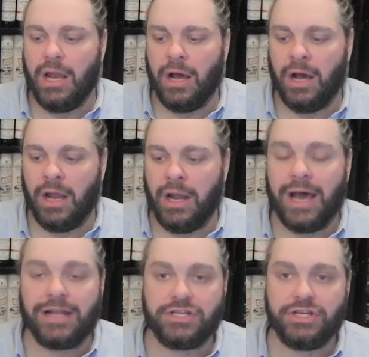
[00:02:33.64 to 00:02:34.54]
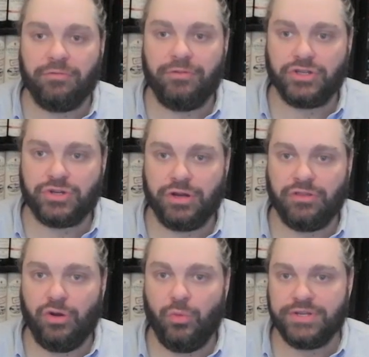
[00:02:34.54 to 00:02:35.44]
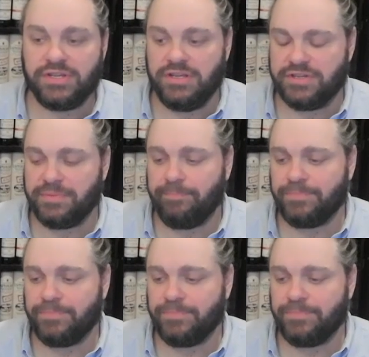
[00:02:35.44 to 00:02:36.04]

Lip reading: not chill filtering their whiskeys.